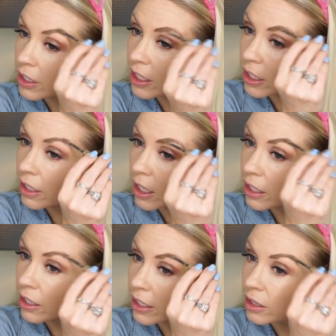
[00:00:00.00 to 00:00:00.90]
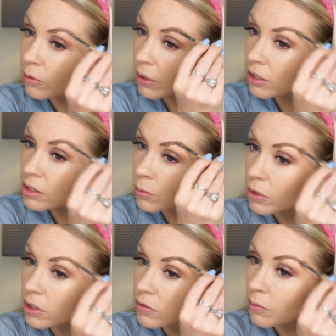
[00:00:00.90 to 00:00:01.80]
it in, I like the way this
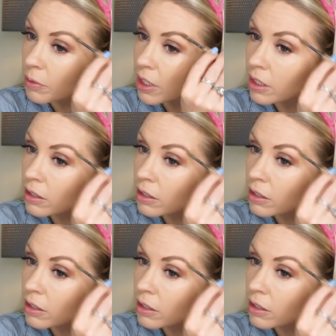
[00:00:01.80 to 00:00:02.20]
works for me.